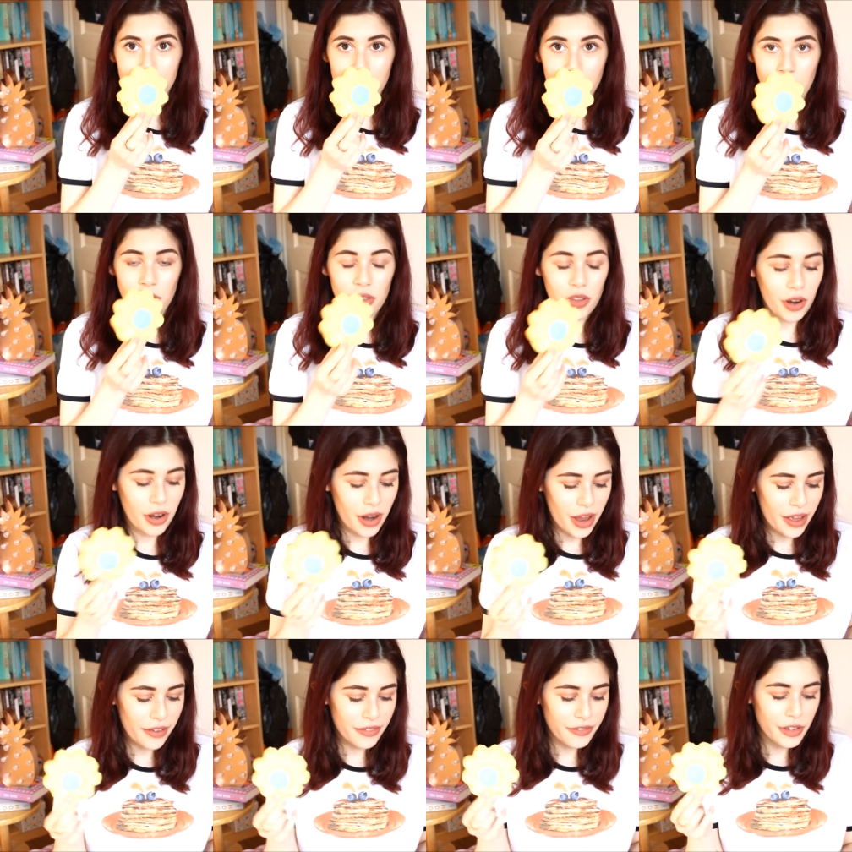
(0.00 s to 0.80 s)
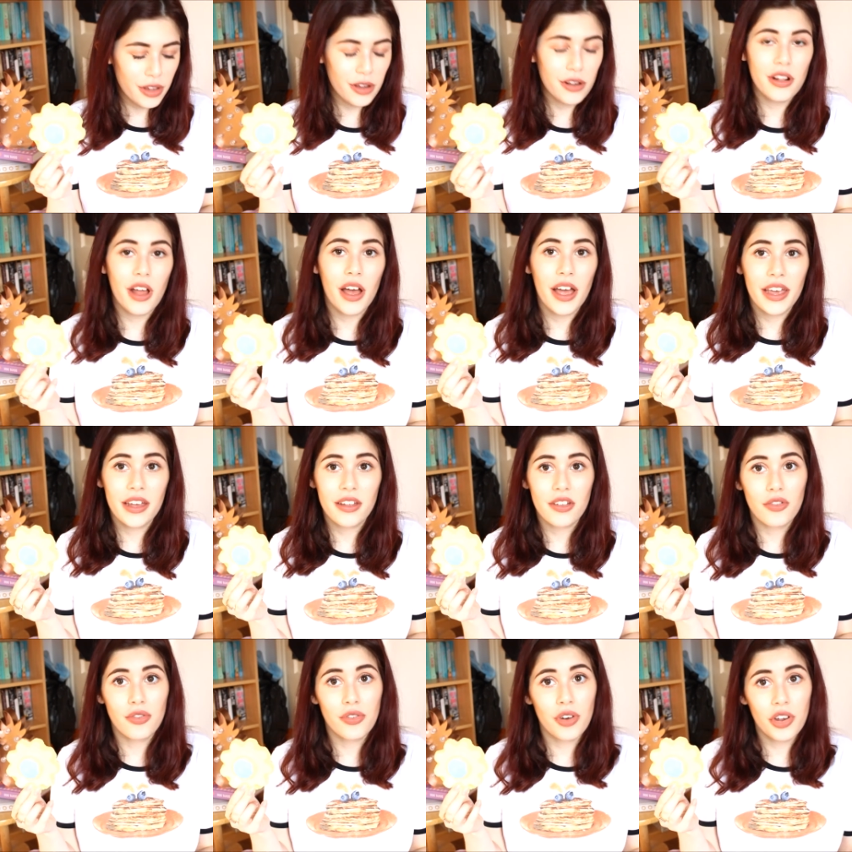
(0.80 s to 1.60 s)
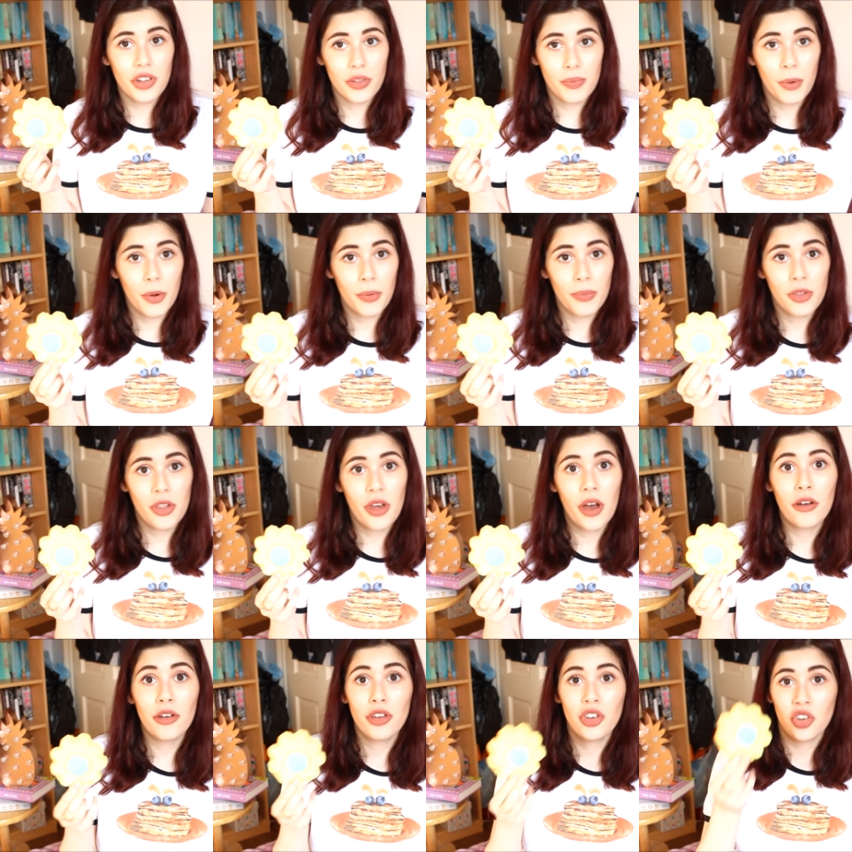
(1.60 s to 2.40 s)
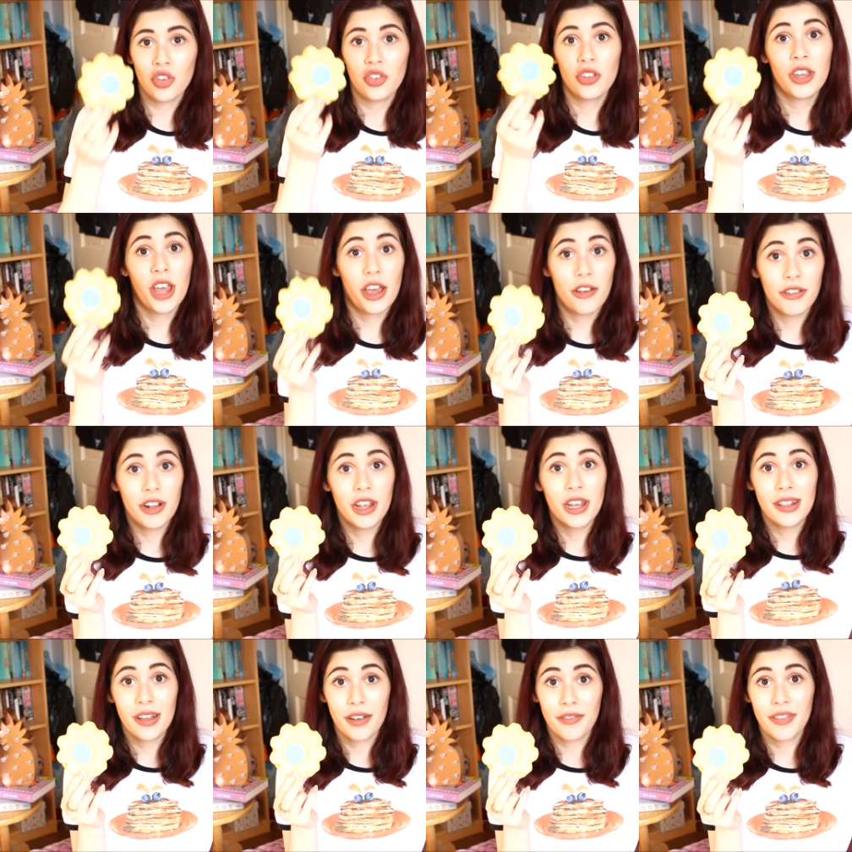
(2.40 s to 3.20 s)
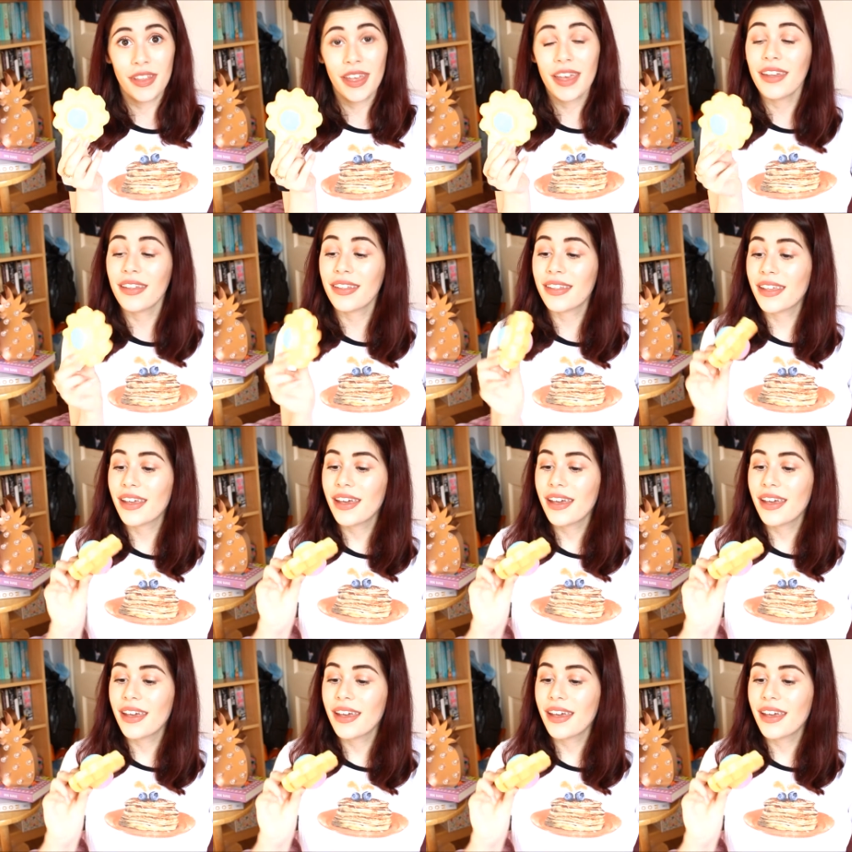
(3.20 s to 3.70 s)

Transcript: So if you liked Rose Bombshell, you definitely love this,